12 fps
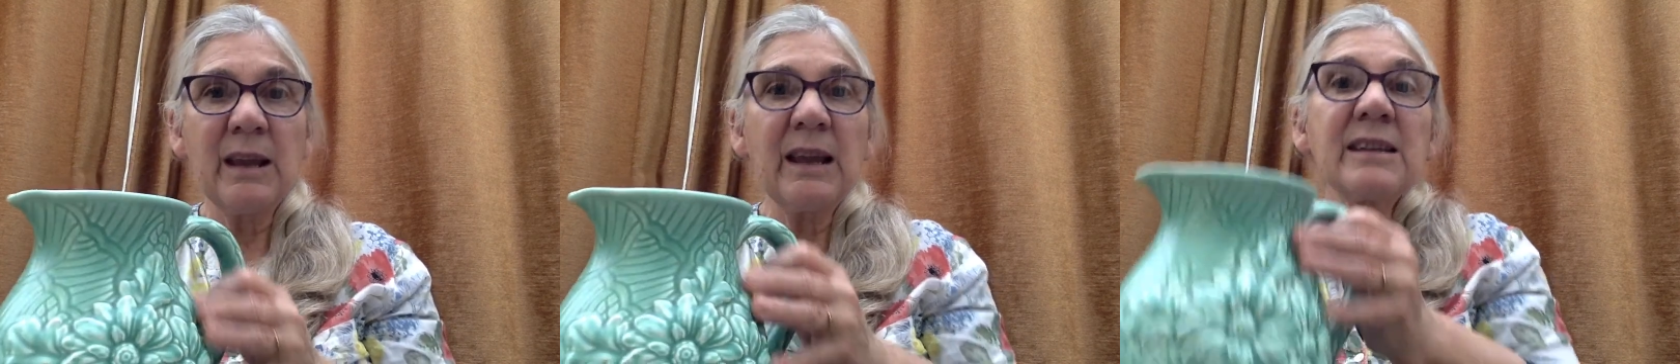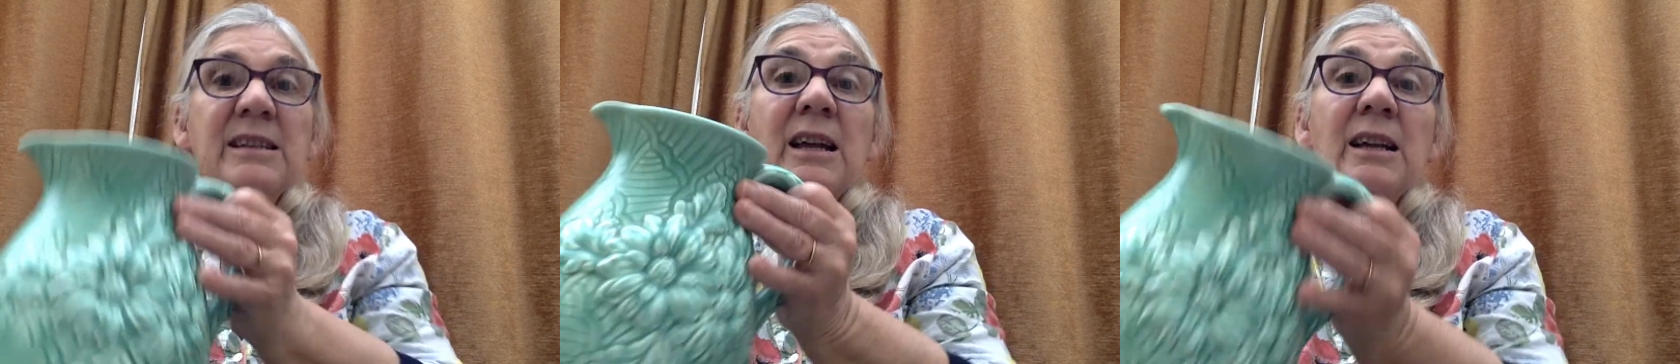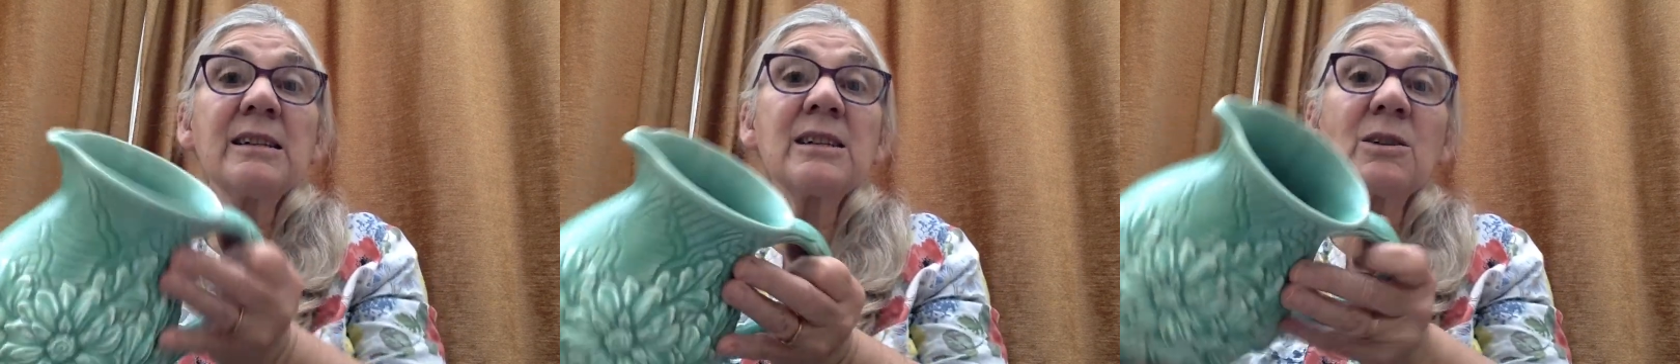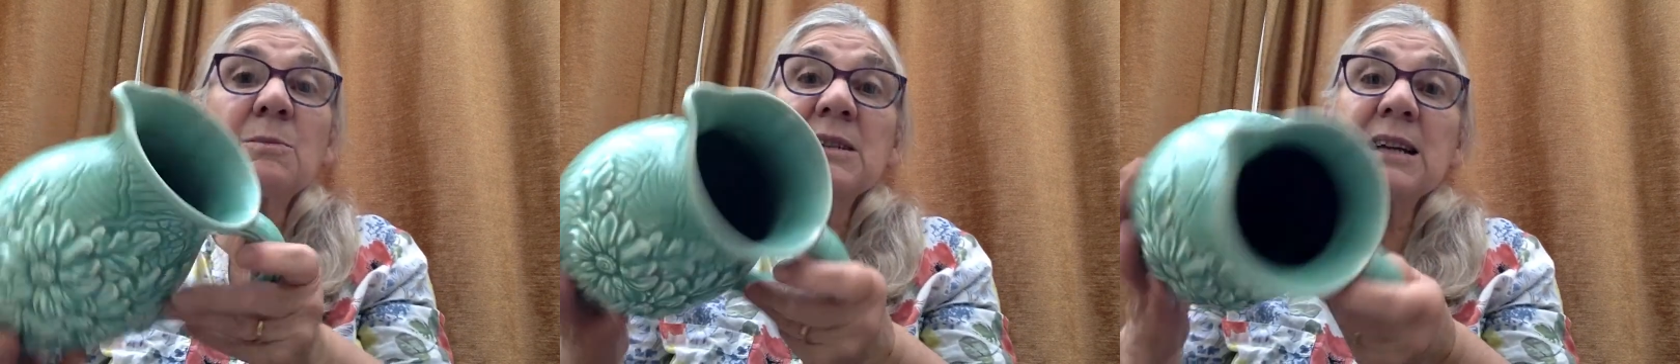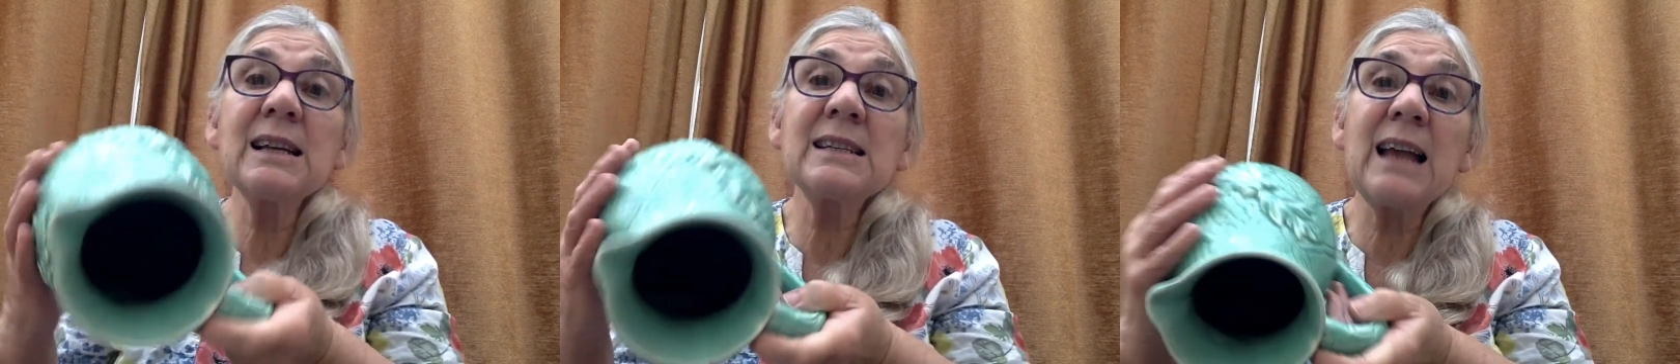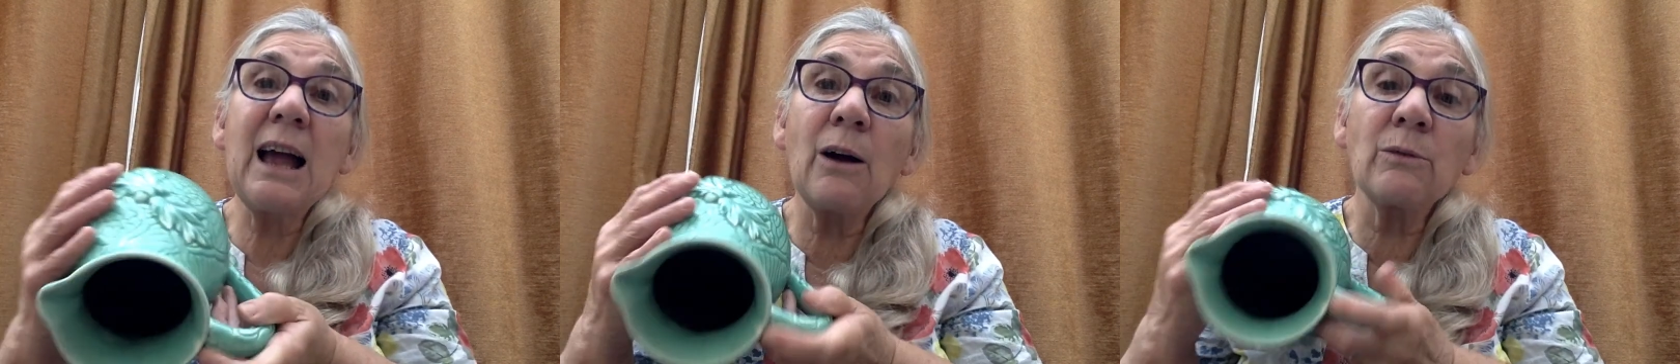He turned it upside
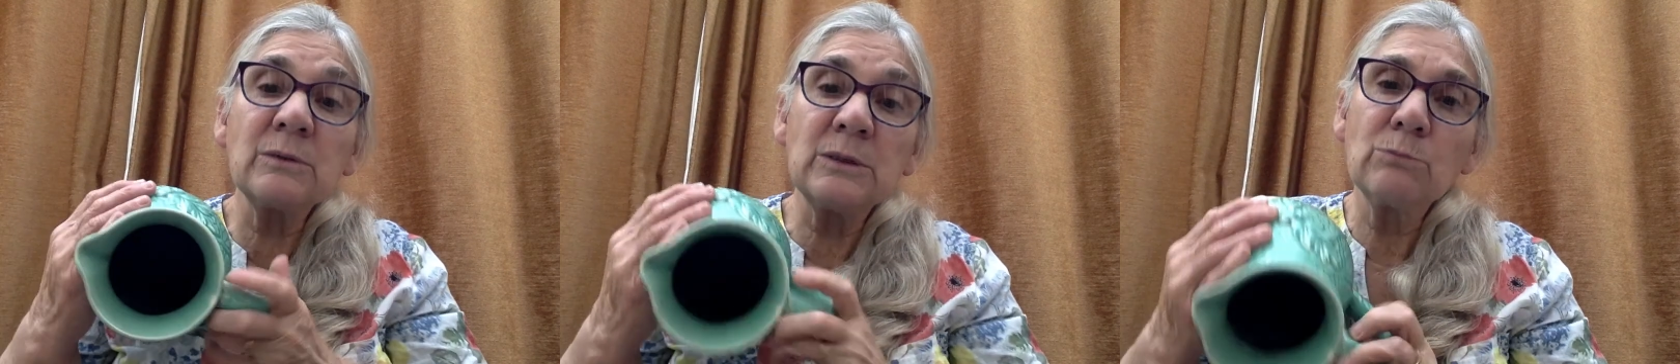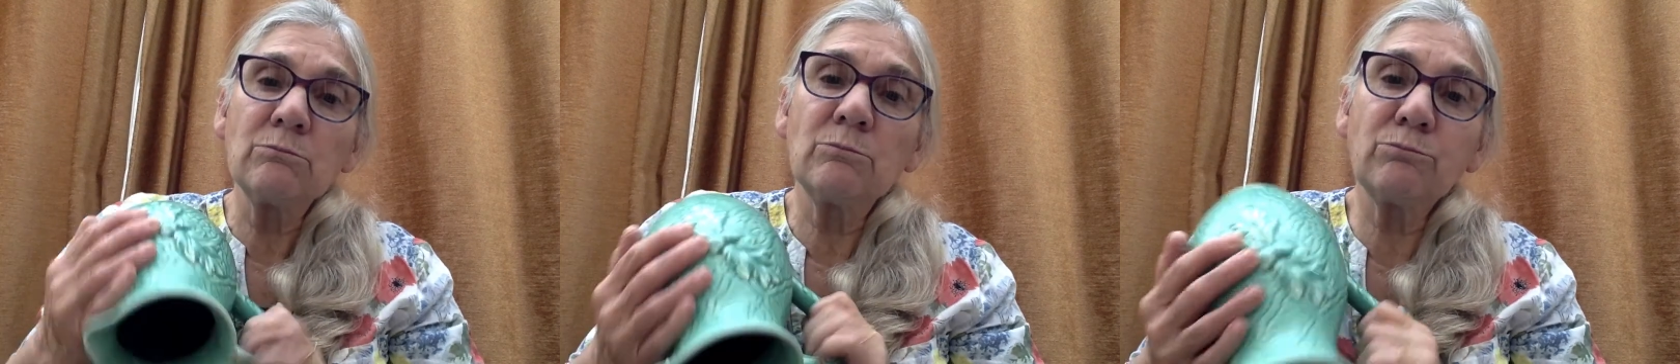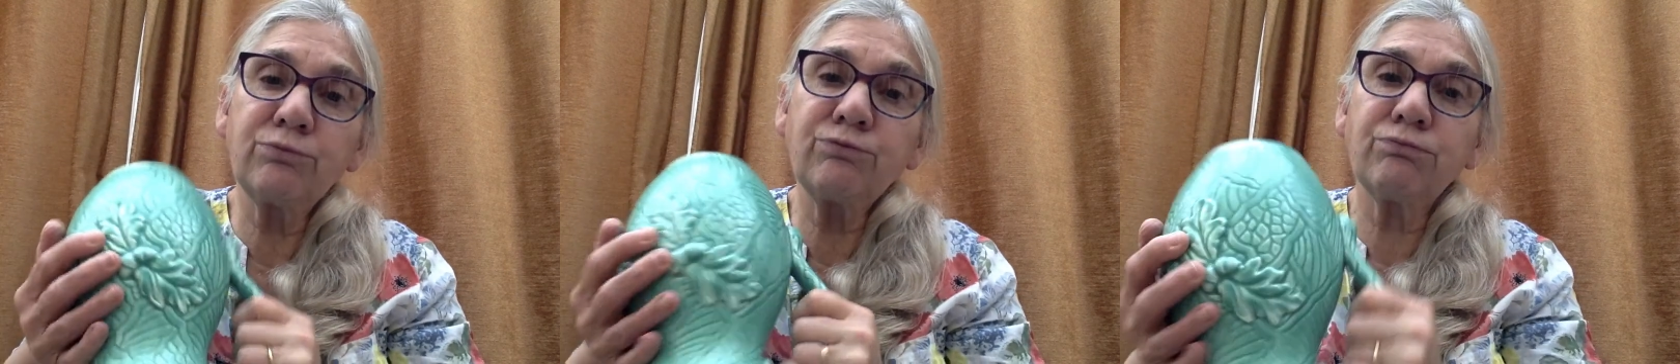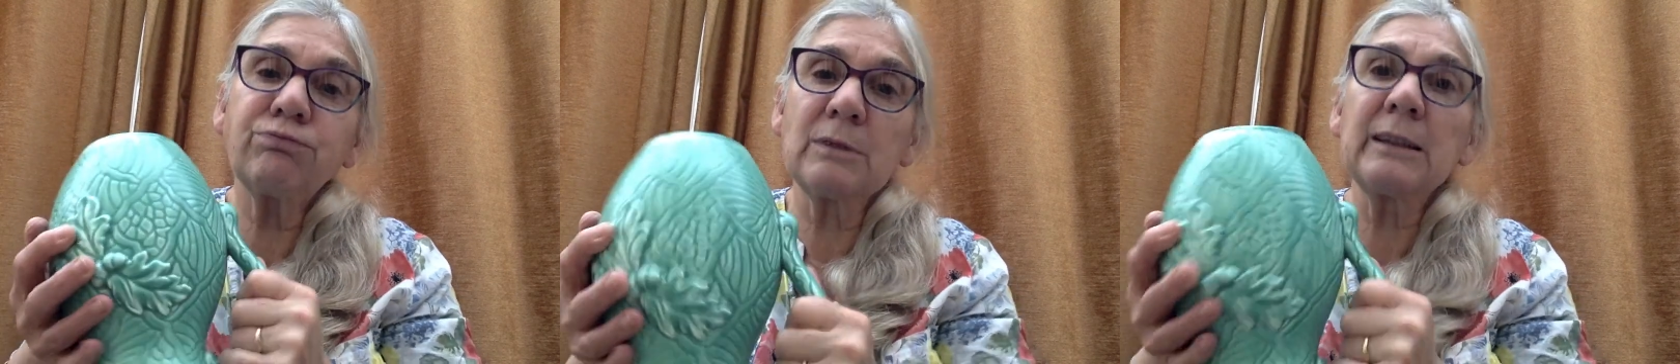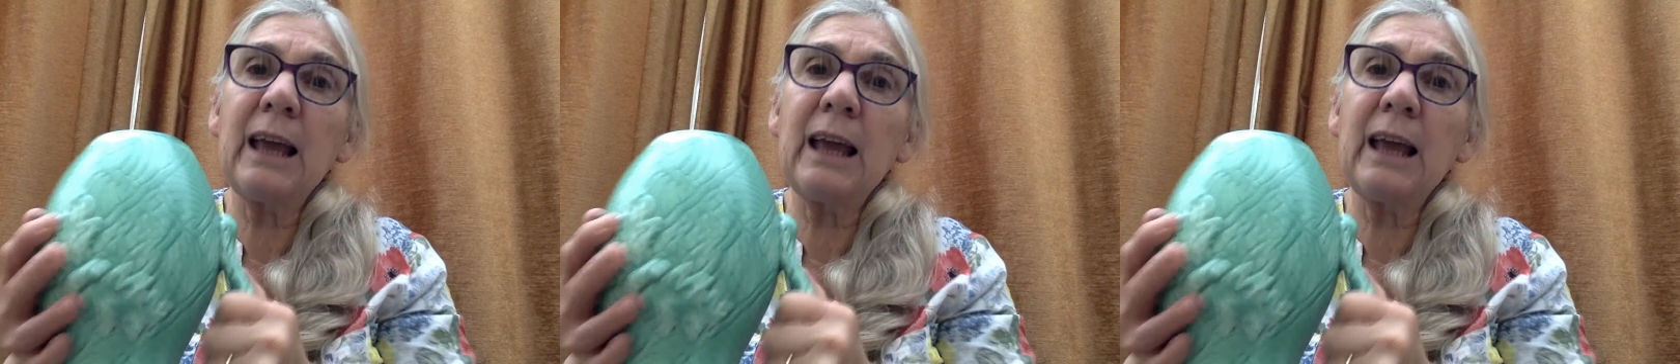down and